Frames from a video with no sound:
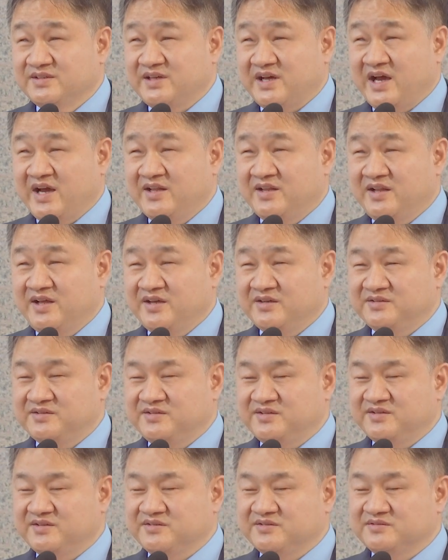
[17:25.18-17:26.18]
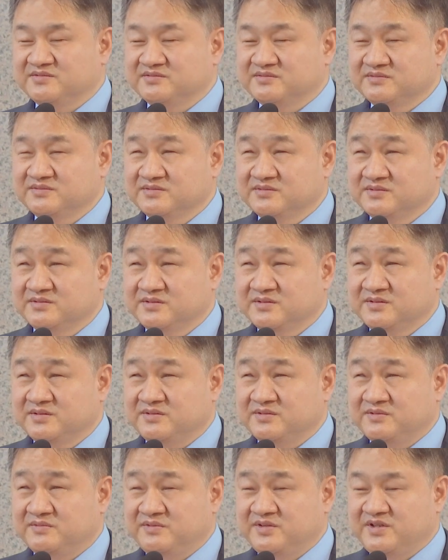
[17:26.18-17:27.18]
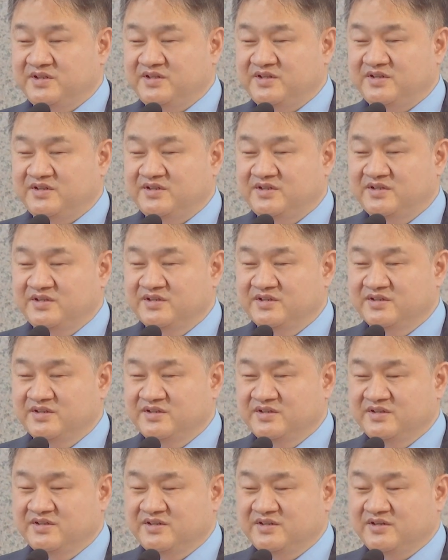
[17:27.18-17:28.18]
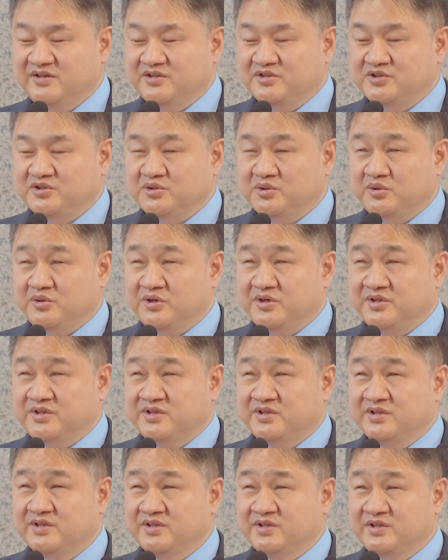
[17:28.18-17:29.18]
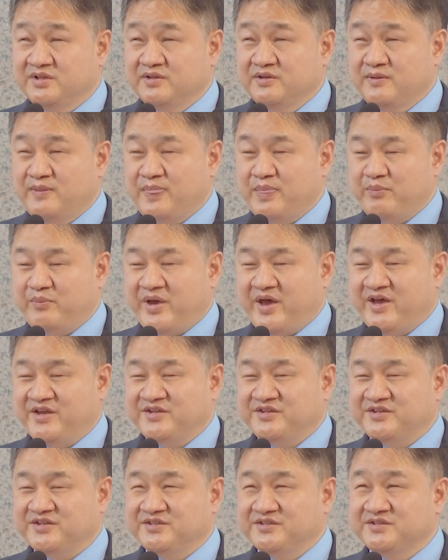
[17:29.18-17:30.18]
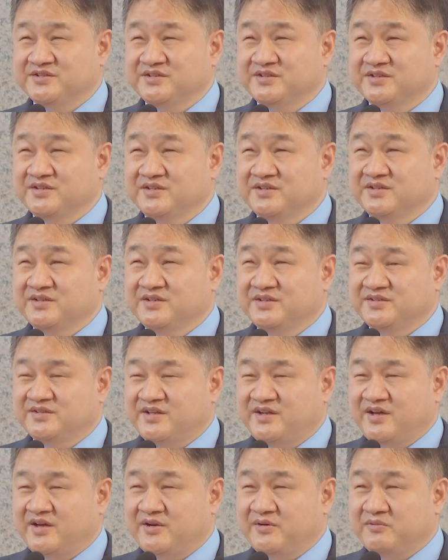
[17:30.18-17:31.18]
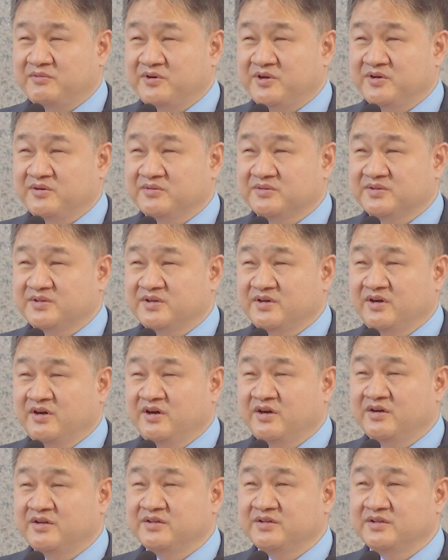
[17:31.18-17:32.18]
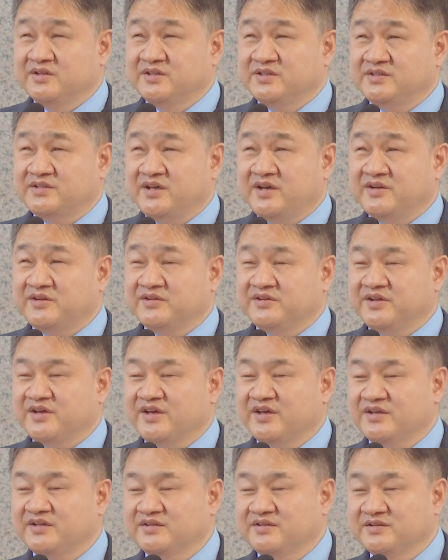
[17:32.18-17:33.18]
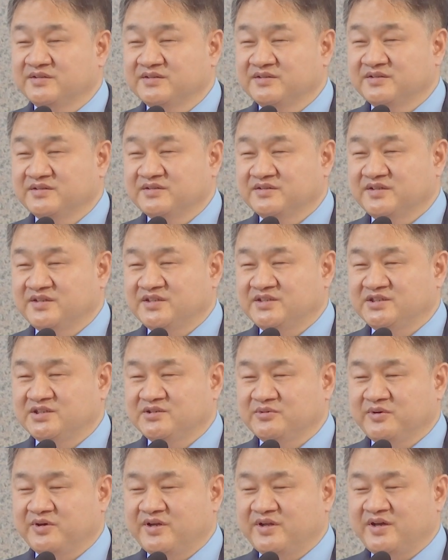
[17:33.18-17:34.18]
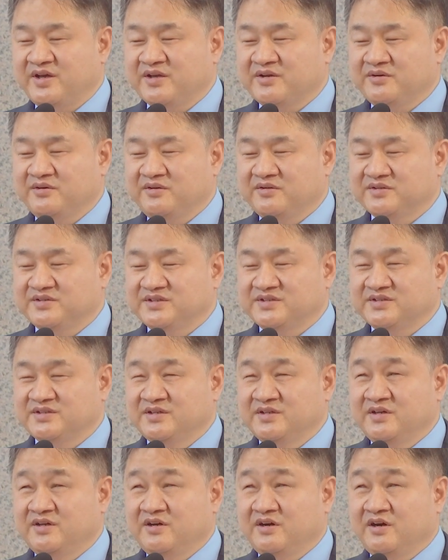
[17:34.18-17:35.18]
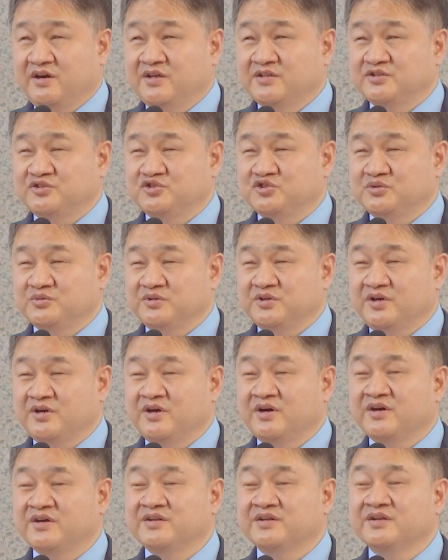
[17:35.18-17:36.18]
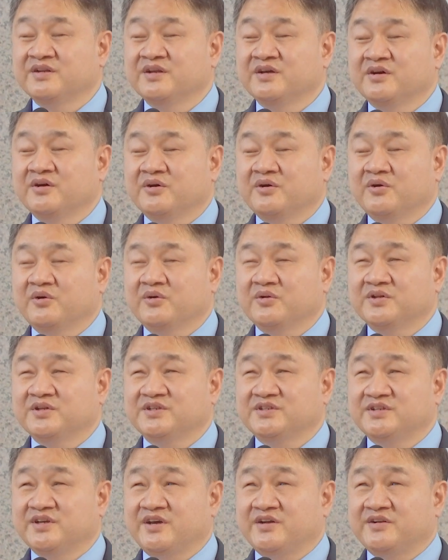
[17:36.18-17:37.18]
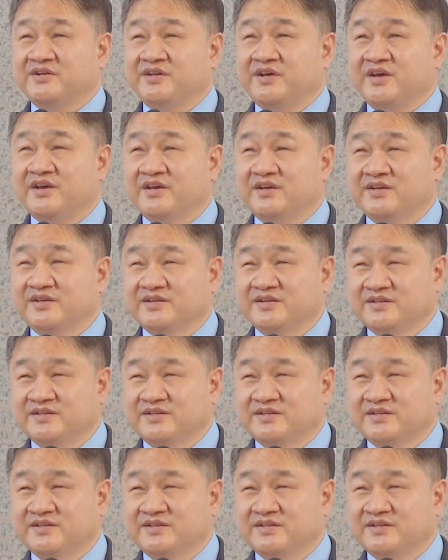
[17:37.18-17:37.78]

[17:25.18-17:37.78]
I'd like to read a short passage that I wrote on Saturday. This is what I call this Unholy Saturday.